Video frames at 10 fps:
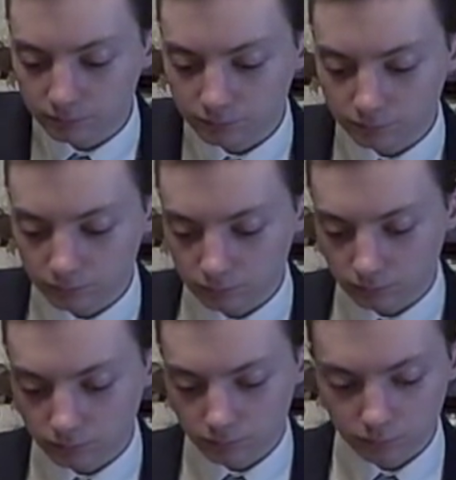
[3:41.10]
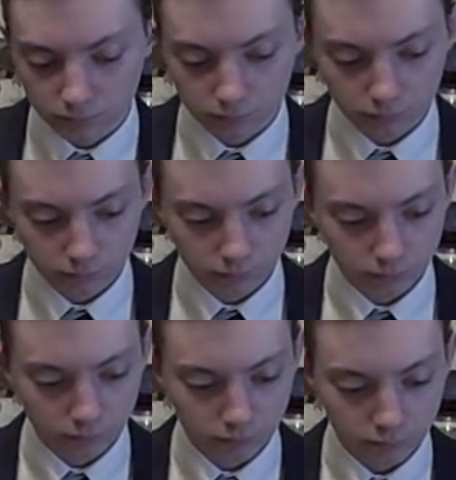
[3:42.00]

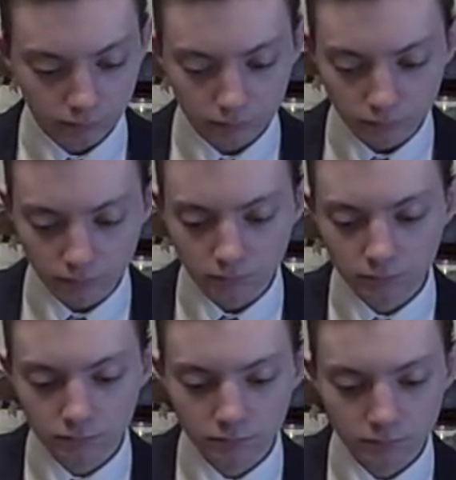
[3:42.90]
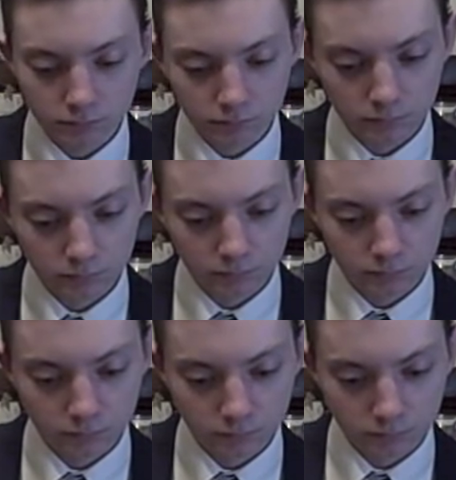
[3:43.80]

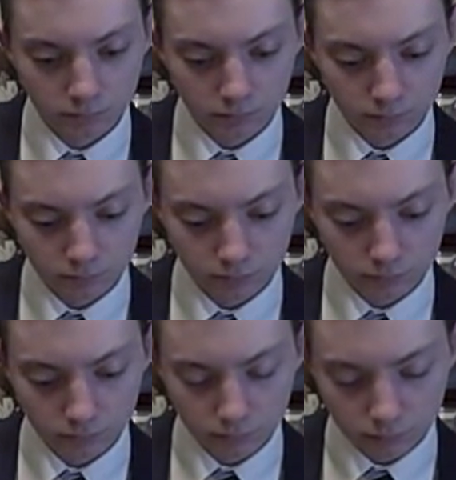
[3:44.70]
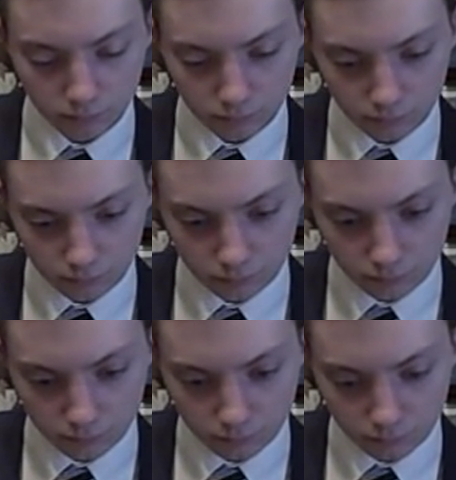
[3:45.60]

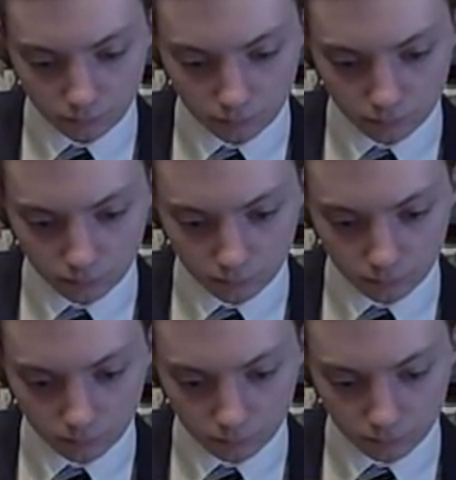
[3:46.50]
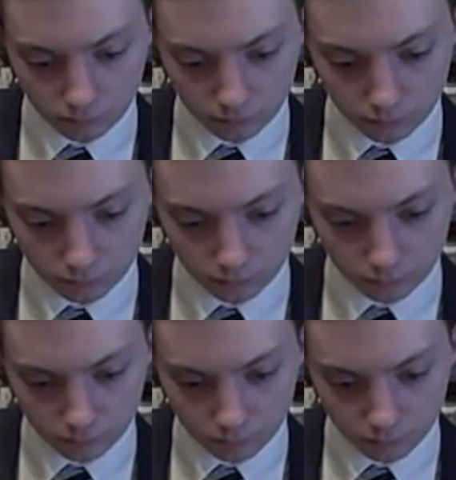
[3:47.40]

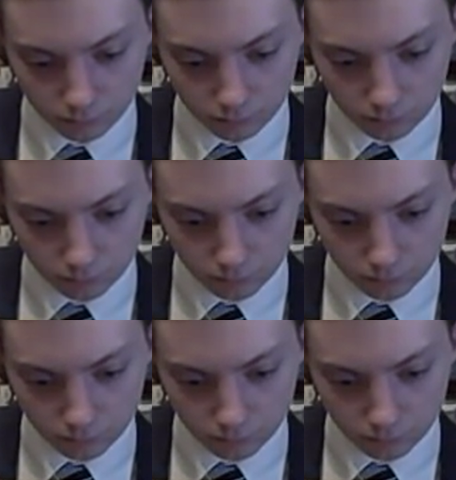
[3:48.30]
No one is speaking in this clip.